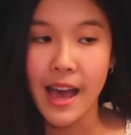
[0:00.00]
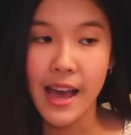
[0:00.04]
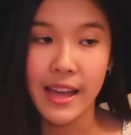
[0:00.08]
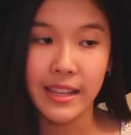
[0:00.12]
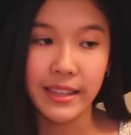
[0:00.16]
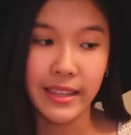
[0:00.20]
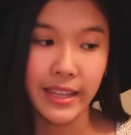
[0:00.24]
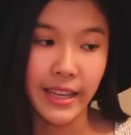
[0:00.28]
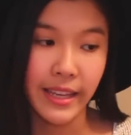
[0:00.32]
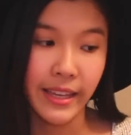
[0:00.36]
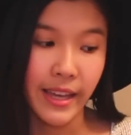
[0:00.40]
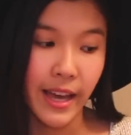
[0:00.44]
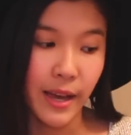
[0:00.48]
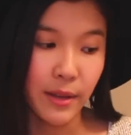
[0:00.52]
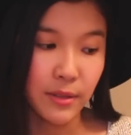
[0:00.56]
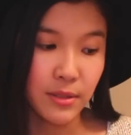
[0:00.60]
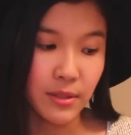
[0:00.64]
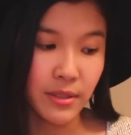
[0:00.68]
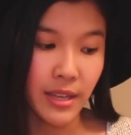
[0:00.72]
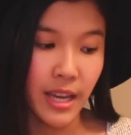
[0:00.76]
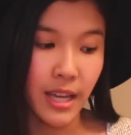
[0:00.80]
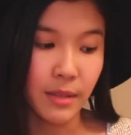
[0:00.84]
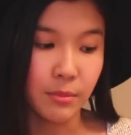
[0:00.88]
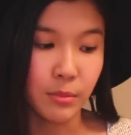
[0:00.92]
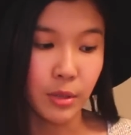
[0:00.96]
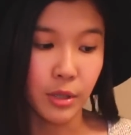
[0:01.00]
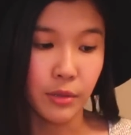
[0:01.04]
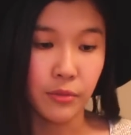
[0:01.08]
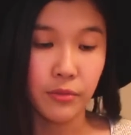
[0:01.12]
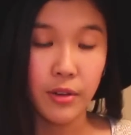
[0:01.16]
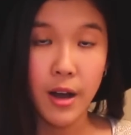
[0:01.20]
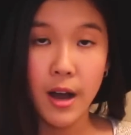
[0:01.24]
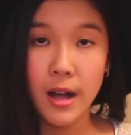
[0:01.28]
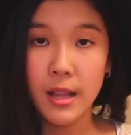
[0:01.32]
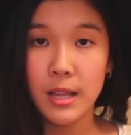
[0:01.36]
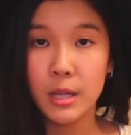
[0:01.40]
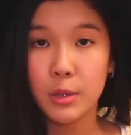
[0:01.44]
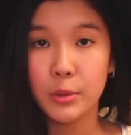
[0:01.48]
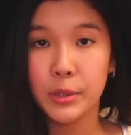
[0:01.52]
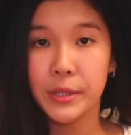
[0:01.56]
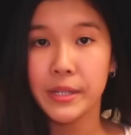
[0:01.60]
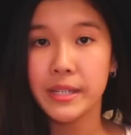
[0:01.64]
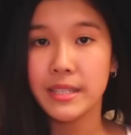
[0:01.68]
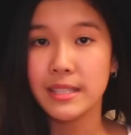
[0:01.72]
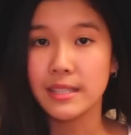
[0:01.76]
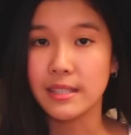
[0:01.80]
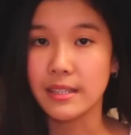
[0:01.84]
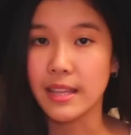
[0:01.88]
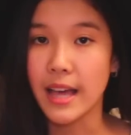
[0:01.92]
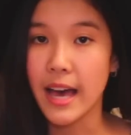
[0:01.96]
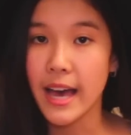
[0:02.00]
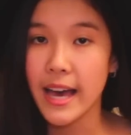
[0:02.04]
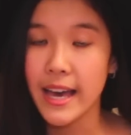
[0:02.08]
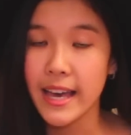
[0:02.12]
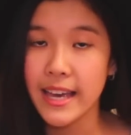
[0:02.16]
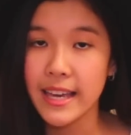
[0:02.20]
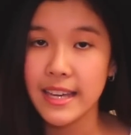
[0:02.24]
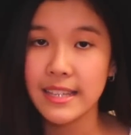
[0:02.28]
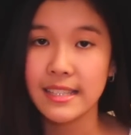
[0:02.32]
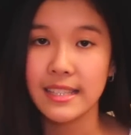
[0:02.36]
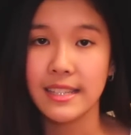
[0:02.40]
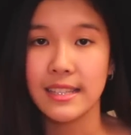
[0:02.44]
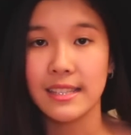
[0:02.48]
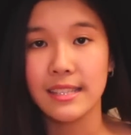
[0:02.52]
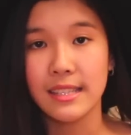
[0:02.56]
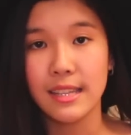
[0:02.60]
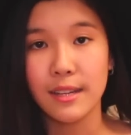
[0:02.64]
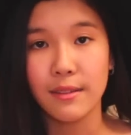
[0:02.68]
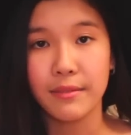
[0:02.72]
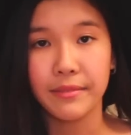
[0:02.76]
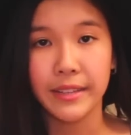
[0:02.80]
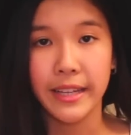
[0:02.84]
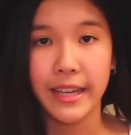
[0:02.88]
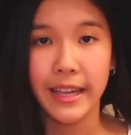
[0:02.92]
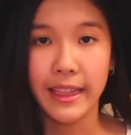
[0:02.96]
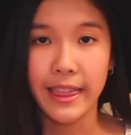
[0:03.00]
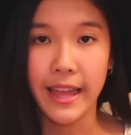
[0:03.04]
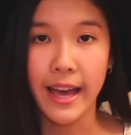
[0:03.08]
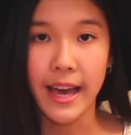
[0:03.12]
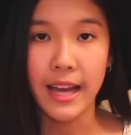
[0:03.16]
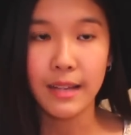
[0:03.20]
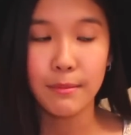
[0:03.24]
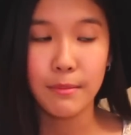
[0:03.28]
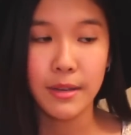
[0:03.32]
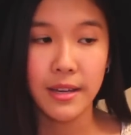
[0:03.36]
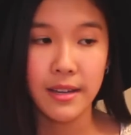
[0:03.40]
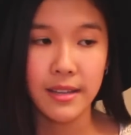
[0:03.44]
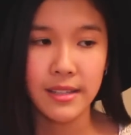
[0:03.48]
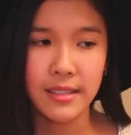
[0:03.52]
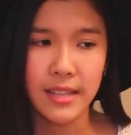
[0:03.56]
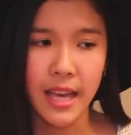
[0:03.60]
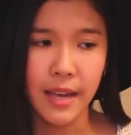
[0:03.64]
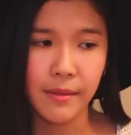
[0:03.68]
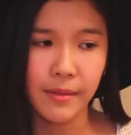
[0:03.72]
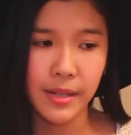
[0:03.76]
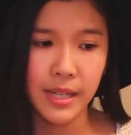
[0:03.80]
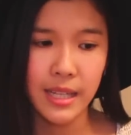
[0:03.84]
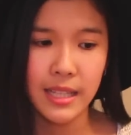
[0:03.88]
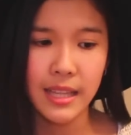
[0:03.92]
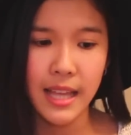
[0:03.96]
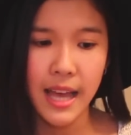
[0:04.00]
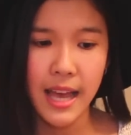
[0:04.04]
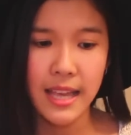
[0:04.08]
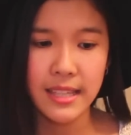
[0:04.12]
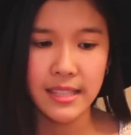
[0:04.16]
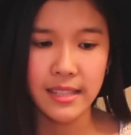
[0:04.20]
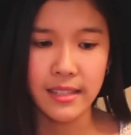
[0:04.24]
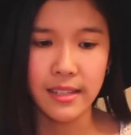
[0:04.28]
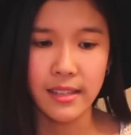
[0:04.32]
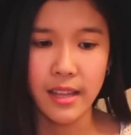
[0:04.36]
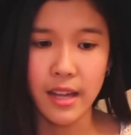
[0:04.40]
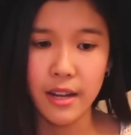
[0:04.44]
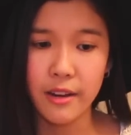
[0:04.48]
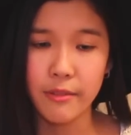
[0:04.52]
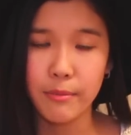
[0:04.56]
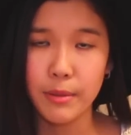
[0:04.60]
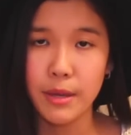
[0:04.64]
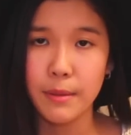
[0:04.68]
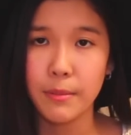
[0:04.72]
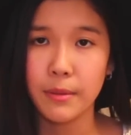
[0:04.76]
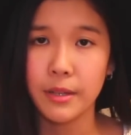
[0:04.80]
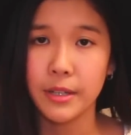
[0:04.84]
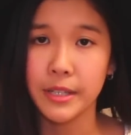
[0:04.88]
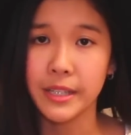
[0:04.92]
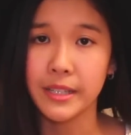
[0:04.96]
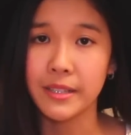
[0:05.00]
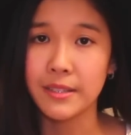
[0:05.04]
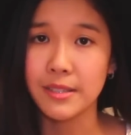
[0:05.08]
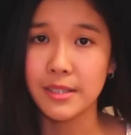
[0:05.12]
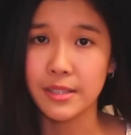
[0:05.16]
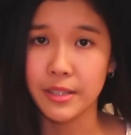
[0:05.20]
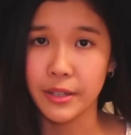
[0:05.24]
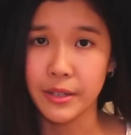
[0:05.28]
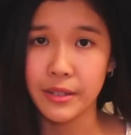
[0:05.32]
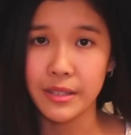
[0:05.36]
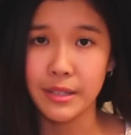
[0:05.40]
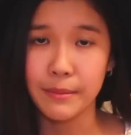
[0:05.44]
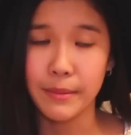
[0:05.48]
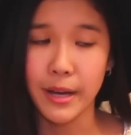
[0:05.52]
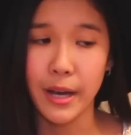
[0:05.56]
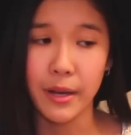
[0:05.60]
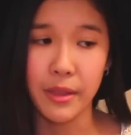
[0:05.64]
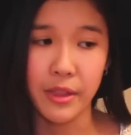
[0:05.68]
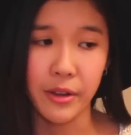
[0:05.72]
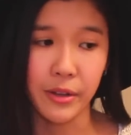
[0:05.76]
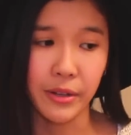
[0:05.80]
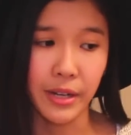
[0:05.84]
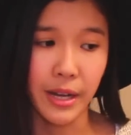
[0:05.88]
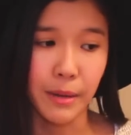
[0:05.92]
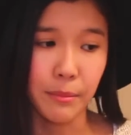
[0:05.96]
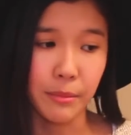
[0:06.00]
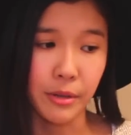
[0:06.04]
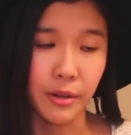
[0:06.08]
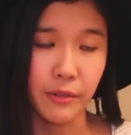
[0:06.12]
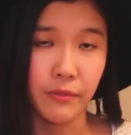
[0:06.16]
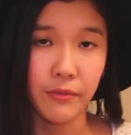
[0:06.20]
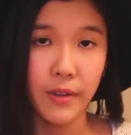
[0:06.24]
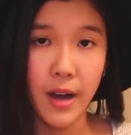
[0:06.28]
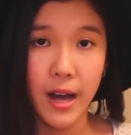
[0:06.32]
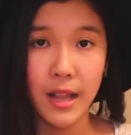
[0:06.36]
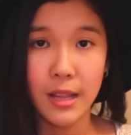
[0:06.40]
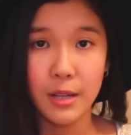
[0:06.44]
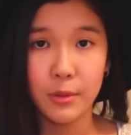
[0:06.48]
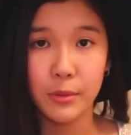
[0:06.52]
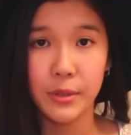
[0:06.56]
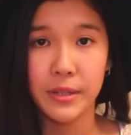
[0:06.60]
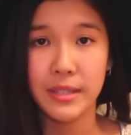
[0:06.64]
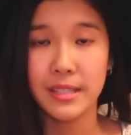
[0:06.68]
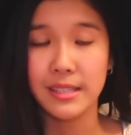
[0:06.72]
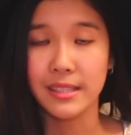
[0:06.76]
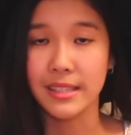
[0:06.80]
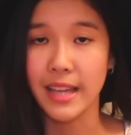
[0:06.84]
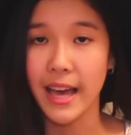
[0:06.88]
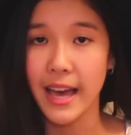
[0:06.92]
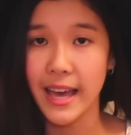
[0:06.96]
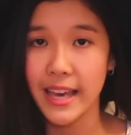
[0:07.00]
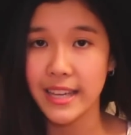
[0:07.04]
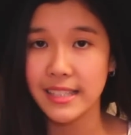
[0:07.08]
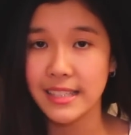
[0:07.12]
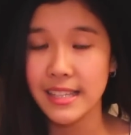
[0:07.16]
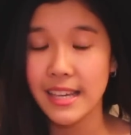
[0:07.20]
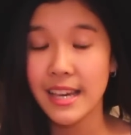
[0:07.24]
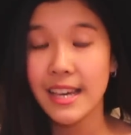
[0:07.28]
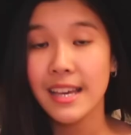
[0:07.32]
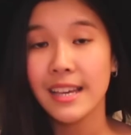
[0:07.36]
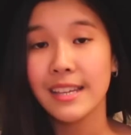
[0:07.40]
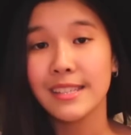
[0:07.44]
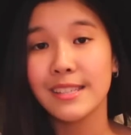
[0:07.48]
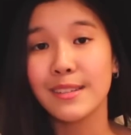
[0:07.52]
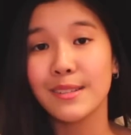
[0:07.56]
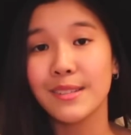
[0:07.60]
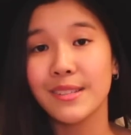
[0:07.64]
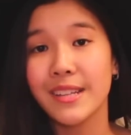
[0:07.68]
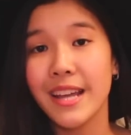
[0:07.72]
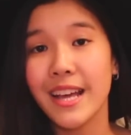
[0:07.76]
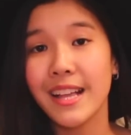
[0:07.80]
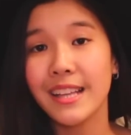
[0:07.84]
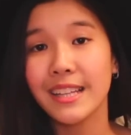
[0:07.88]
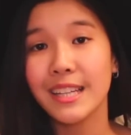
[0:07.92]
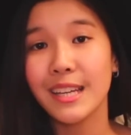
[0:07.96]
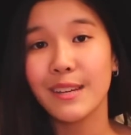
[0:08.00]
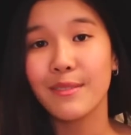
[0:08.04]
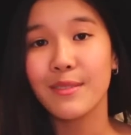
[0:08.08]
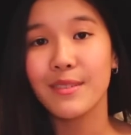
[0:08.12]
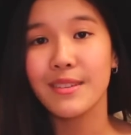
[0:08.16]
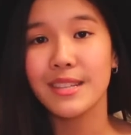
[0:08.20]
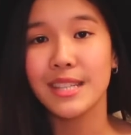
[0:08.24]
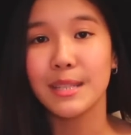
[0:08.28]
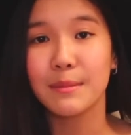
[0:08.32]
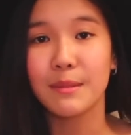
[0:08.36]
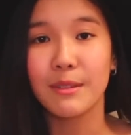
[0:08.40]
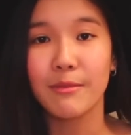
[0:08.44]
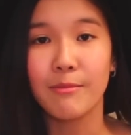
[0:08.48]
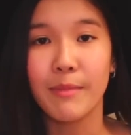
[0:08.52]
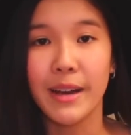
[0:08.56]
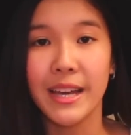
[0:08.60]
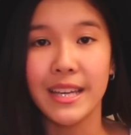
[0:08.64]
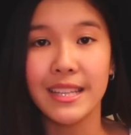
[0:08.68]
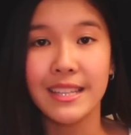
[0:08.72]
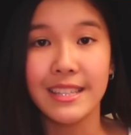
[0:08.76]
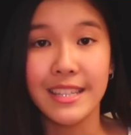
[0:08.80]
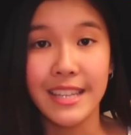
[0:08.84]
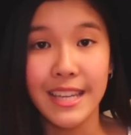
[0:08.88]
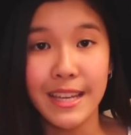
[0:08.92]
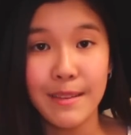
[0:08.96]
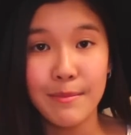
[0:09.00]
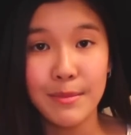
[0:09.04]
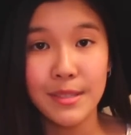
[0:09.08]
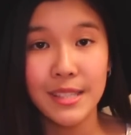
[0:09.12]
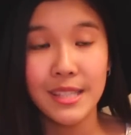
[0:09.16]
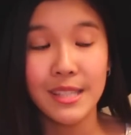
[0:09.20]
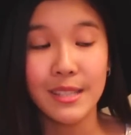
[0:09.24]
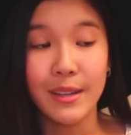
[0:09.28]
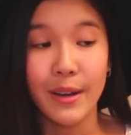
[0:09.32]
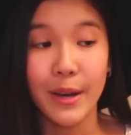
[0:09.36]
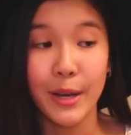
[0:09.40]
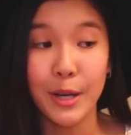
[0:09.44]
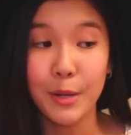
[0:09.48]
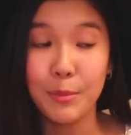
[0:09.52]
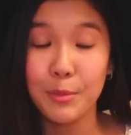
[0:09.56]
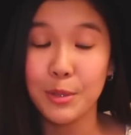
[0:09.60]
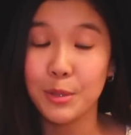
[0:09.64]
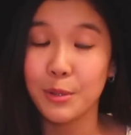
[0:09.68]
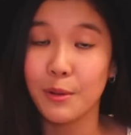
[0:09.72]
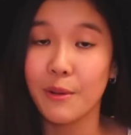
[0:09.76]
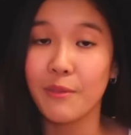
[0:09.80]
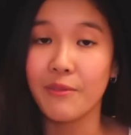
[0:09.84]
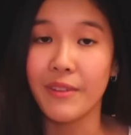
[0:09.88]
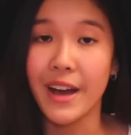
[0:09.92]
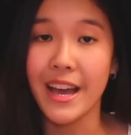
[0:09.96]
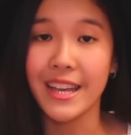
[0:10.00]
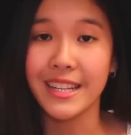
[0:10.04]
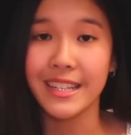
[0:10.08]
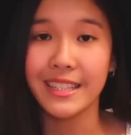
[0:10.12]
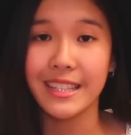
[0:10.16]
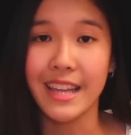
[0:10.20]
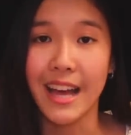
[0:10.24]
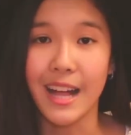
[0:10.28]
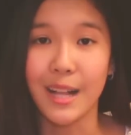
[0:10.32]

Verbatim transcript: and like how to get more followers, likes, and stuff like that, because I realize that a lot of people are concerned about their number of followers, likes, so today I'll give you some of my tips, so I hope you will find it